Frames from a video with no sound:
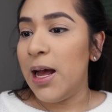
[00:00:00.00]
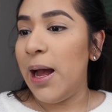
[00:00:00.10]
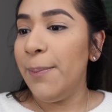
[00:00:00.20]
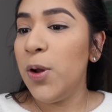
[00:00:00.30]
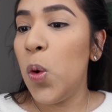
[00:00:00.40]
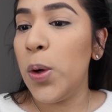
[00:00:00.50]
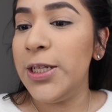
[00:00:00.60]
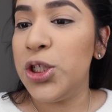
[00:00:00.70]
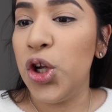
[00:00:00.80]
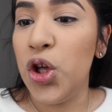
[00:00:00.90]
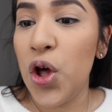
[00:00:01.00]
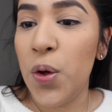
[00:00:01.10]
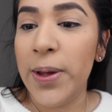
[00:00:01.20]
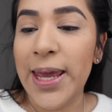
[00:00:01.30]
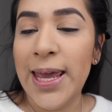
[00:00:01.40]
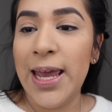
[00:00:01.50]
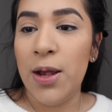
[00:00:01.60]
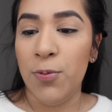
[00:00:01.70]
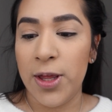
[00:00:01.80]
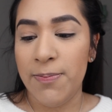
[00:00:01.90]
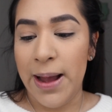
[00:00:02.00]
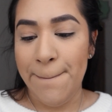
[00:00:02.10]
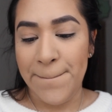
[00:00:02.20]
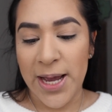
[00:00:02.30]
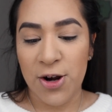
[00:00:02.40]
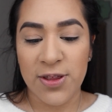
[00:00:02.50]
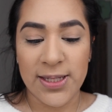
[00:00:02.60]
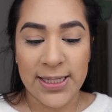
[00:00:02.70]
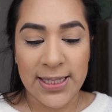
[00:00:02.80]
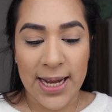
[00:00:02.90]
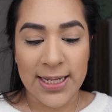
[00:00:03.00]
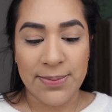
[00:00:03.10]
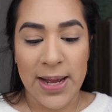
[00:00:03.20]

I'm going to go in with my Better Than Sex